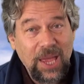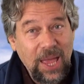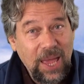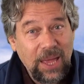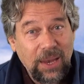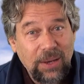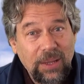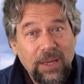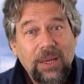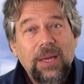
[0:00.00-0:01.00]

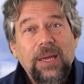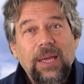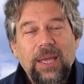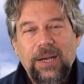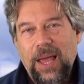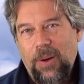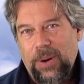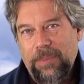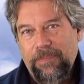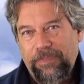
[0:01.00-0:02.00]
X in an hour.